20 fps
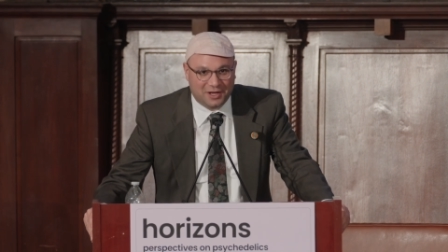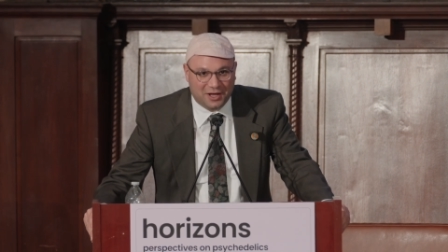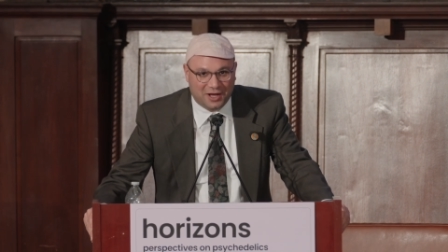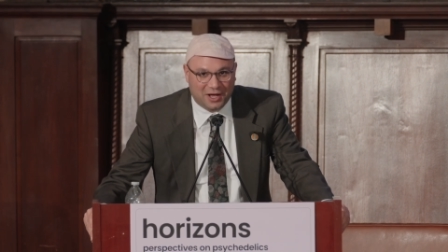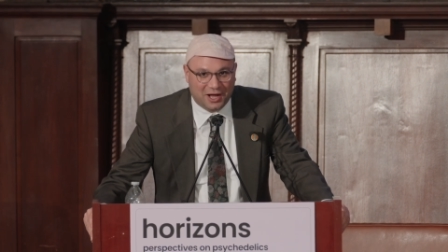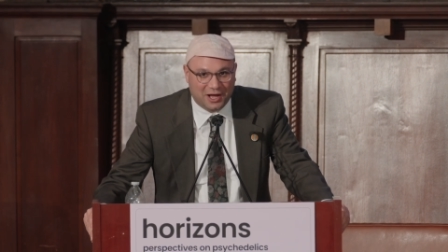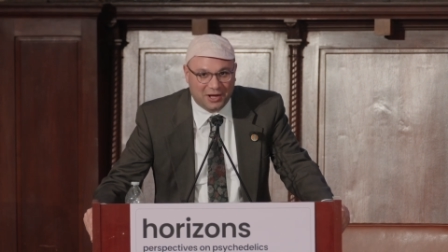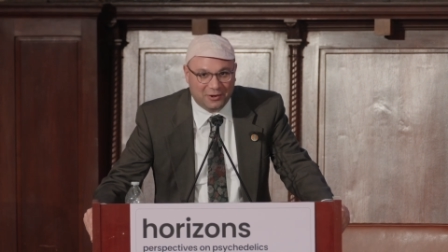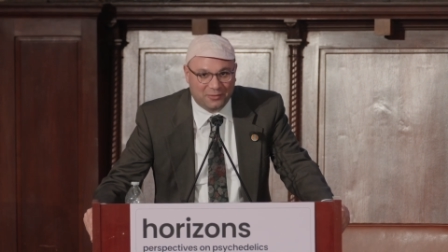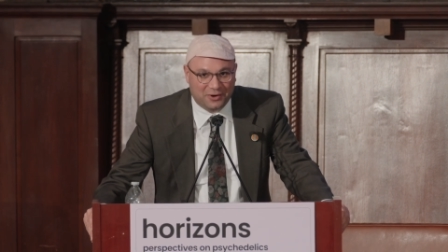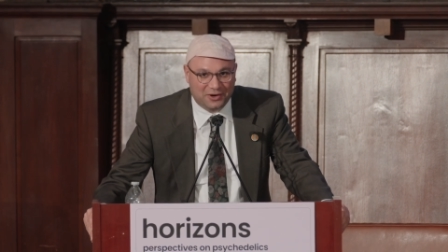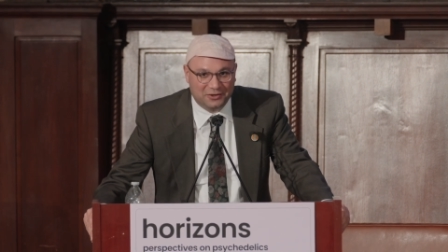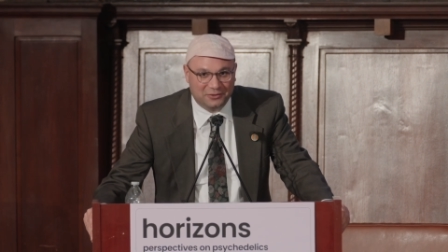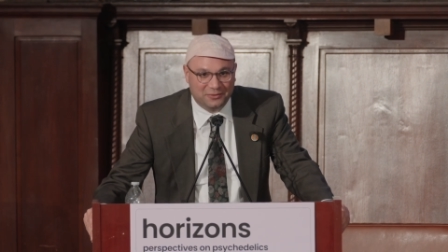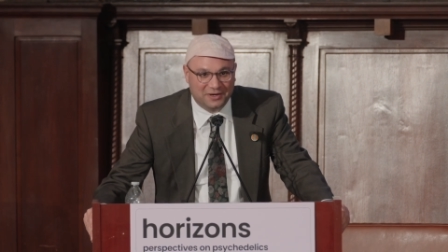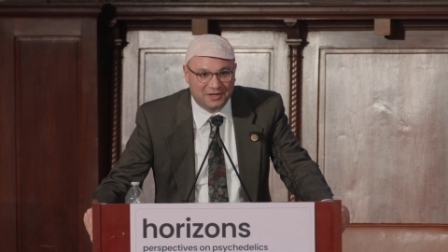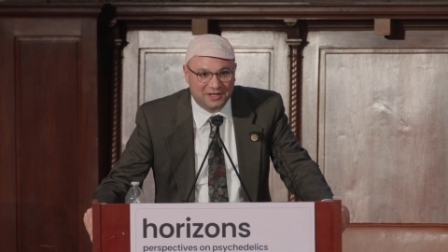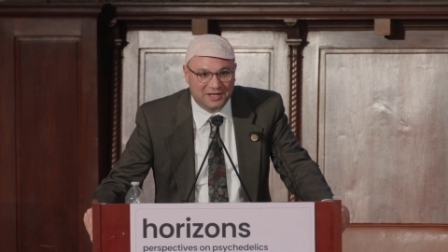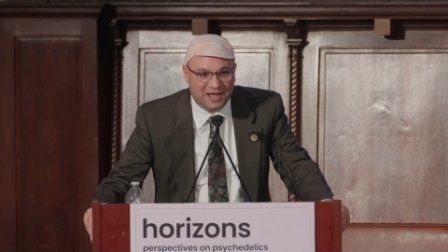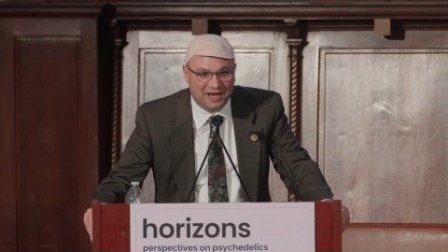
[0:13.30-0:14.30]
I want to
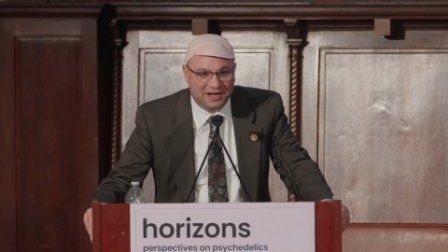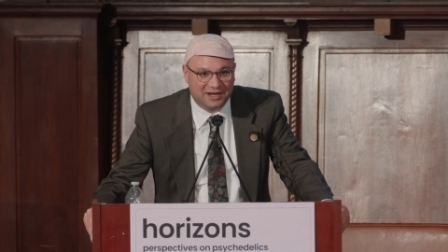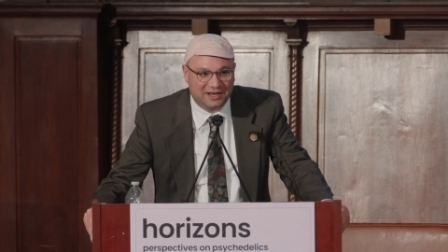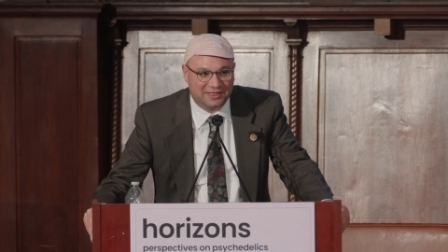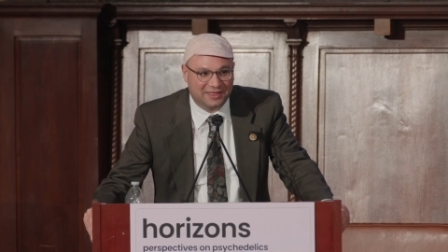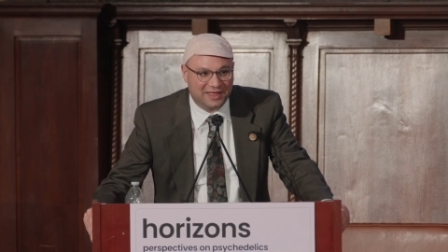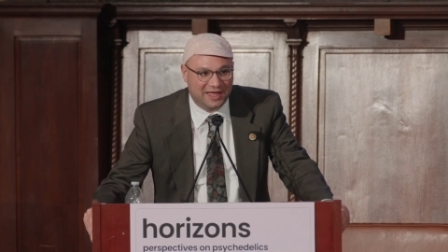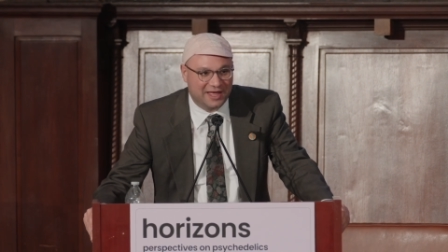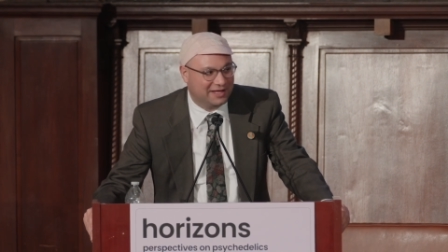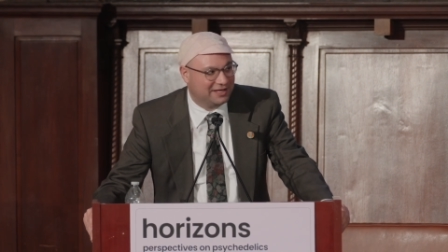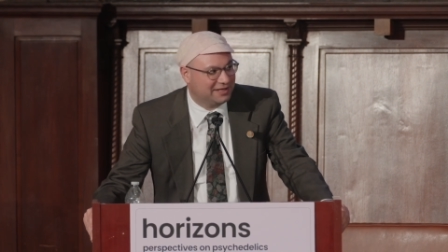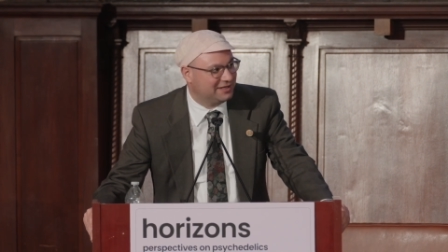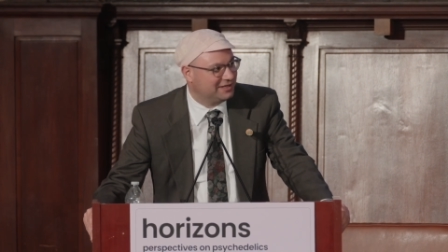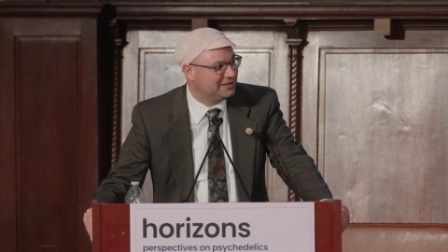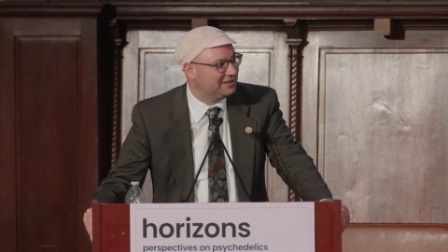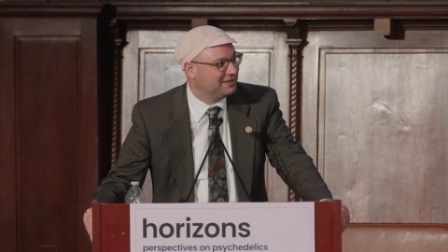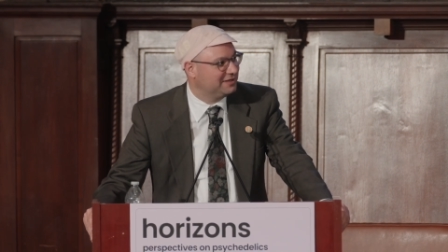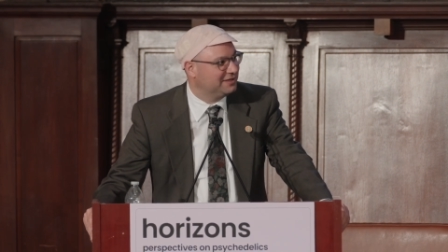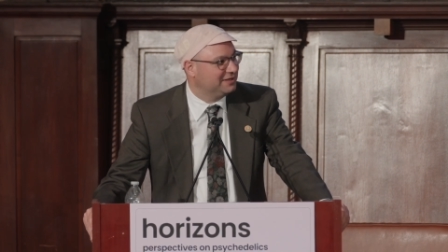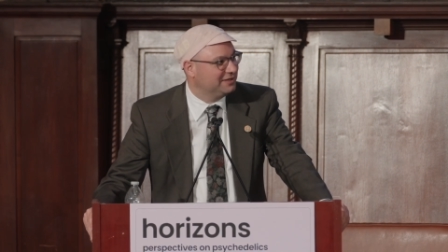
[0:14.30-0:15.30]
again thank
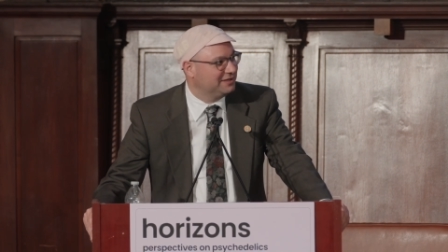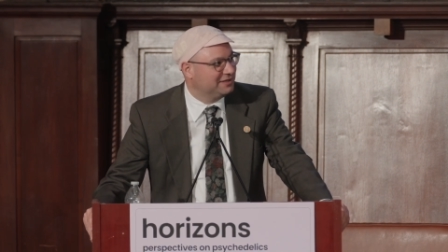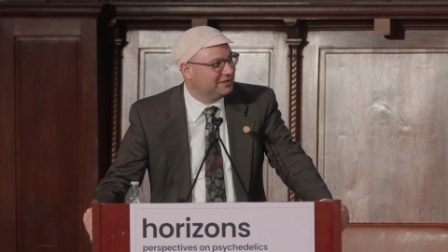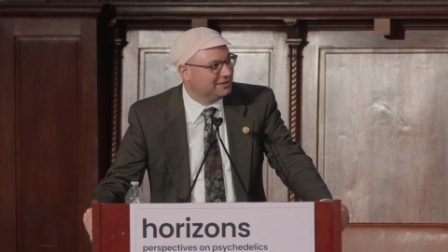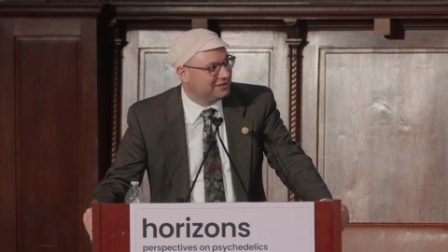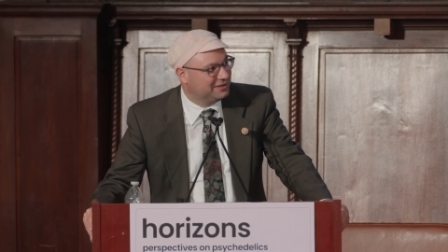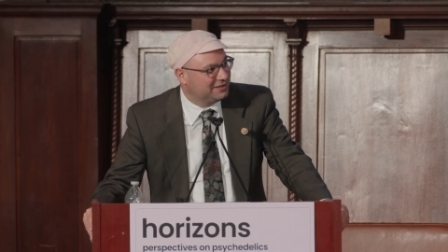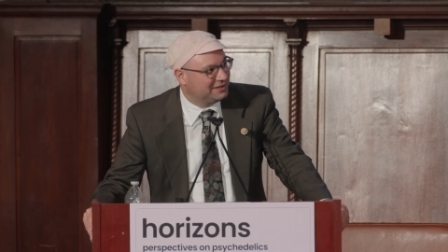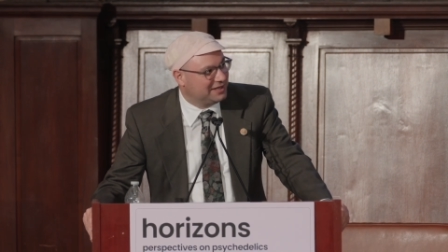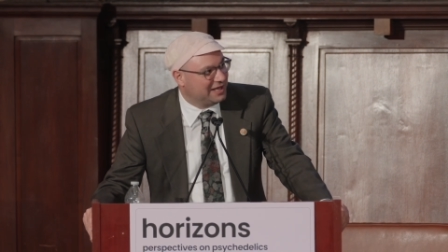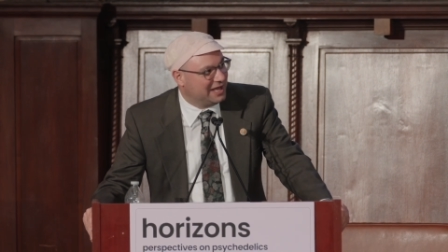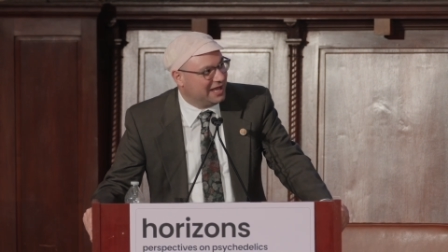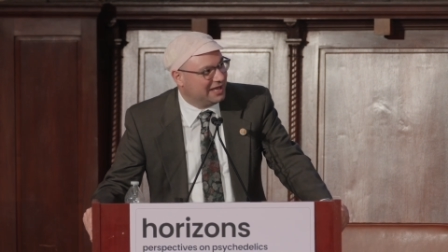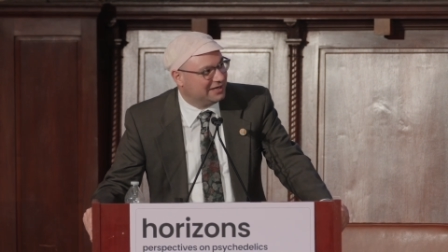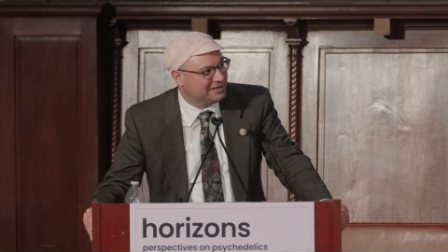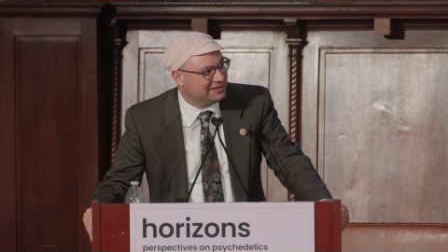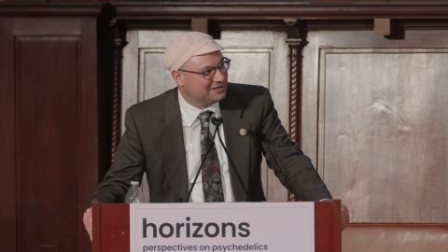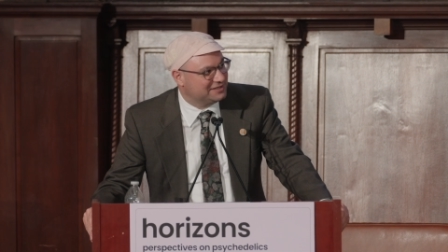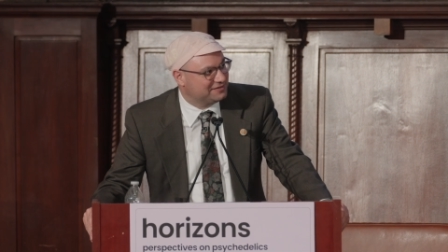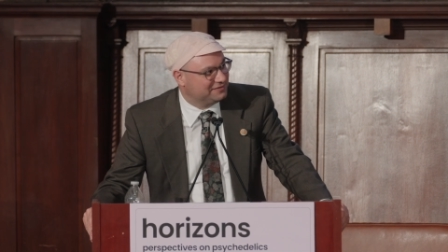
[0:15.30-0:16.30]

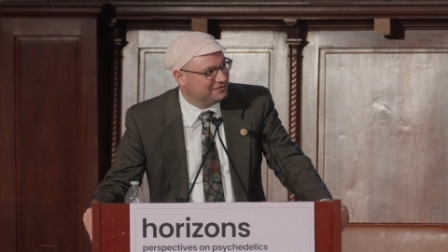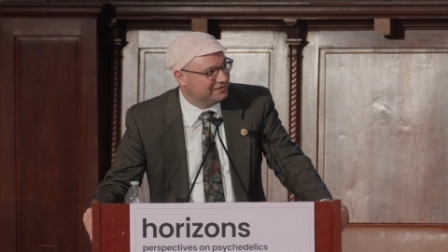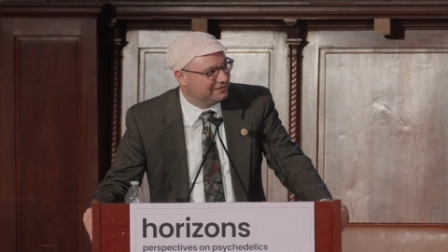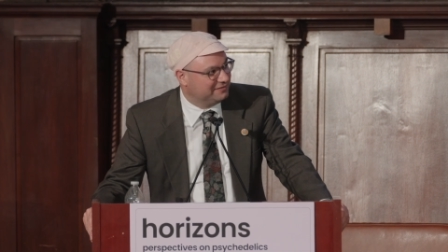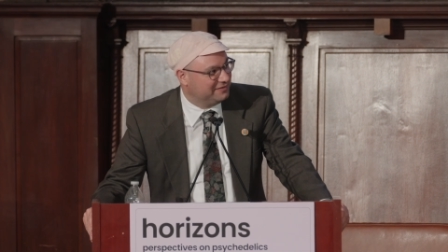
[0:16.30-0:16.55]
Candice,